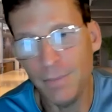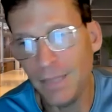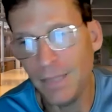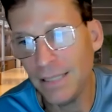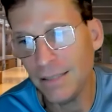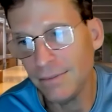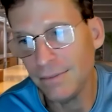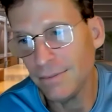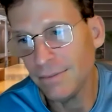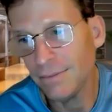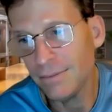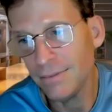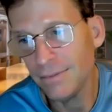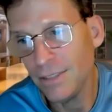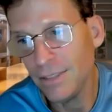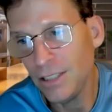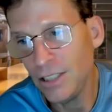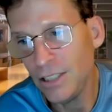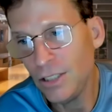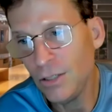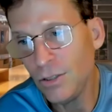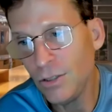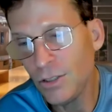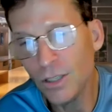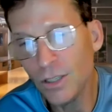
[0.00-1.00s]
I mean,
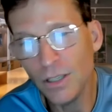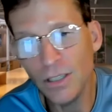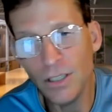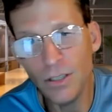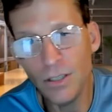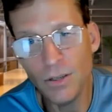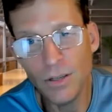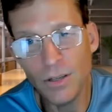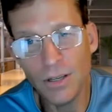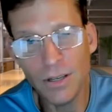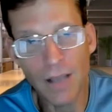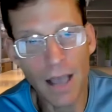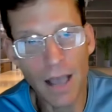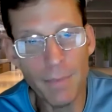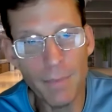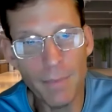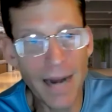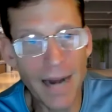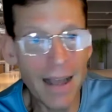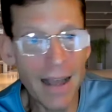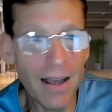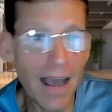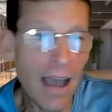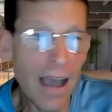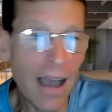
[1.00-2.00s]
use your, you, I
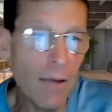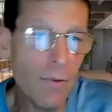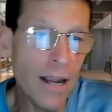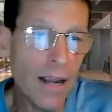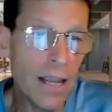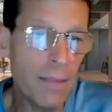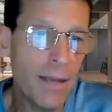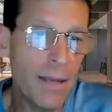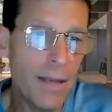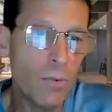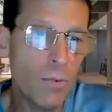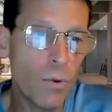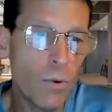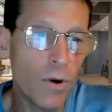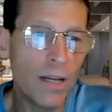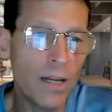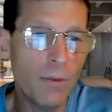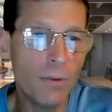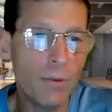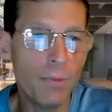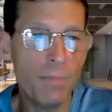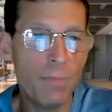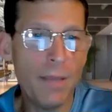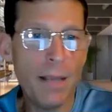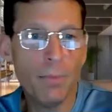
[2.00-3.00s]
mean, I, I recommend
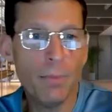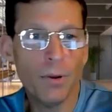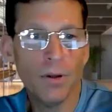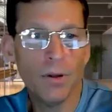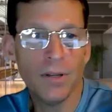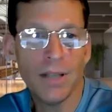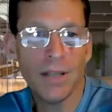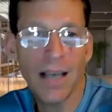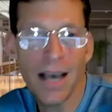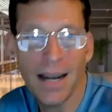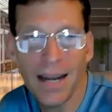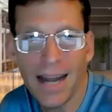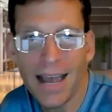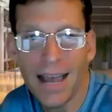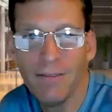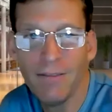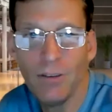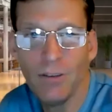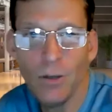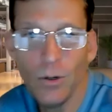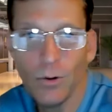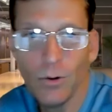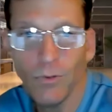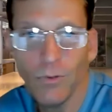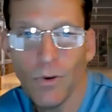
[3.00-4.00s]
working with people and kind of
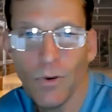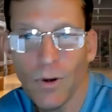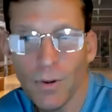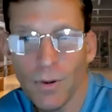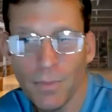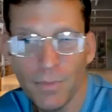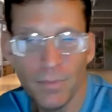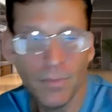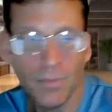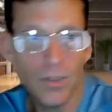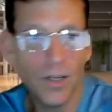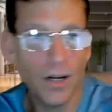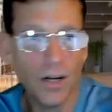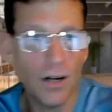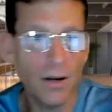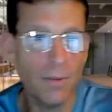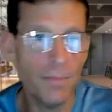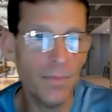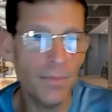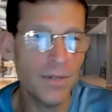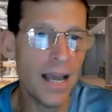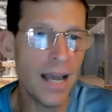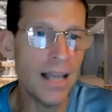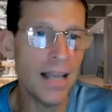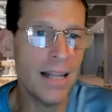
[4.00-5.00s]
have uniform
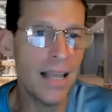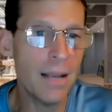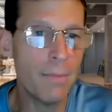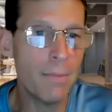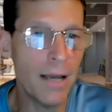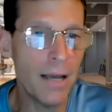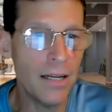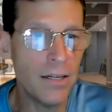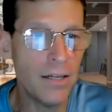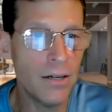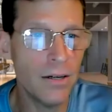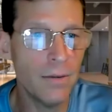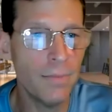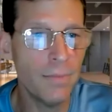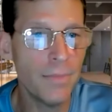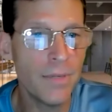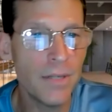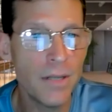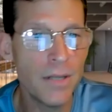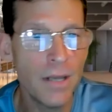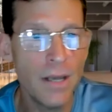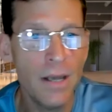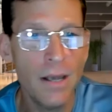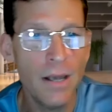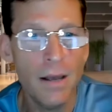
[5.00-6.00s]
terms. I like my
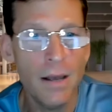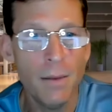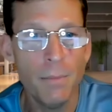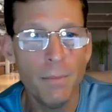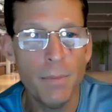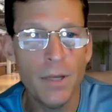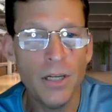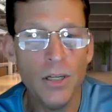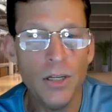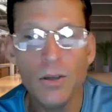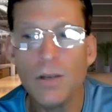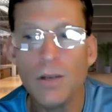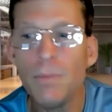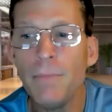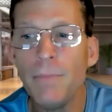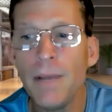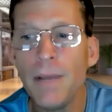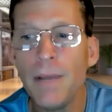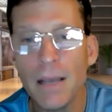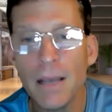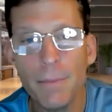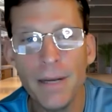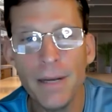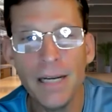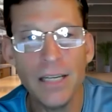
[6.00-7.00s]
terms, but you can
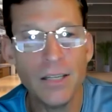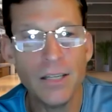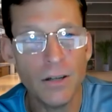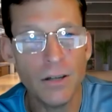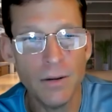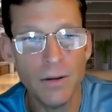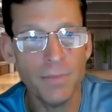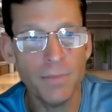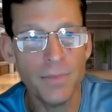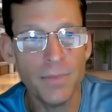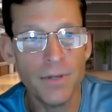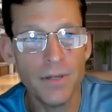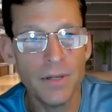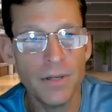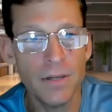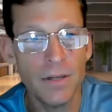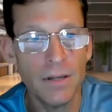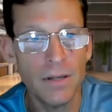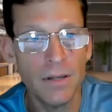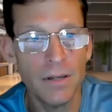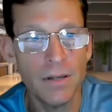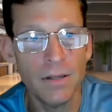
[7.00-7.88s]
make up any terms.